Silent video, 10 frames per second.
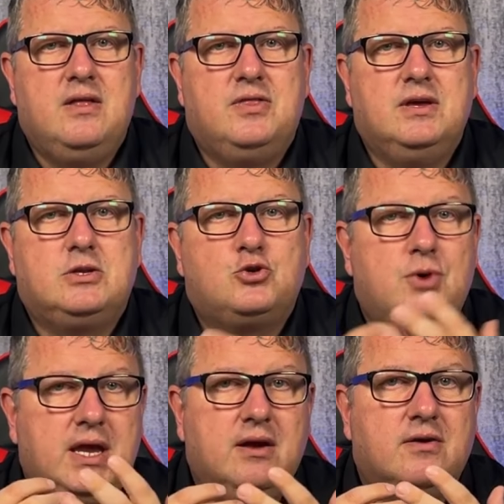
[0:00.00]
The
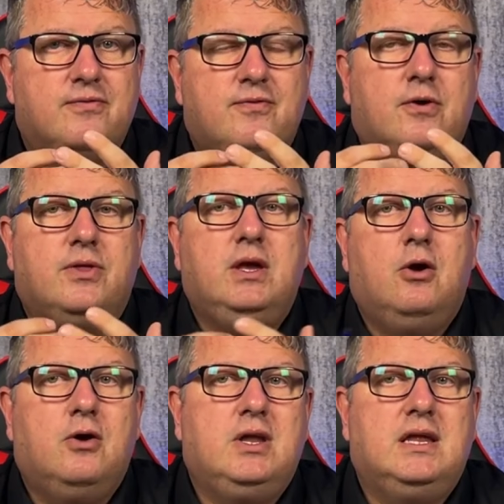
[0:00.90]
trigger for the
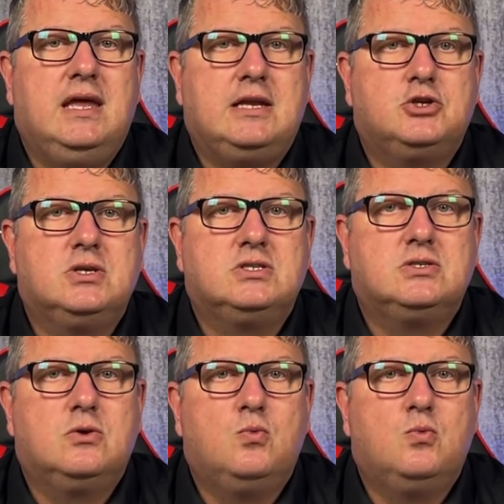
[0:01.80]
early elections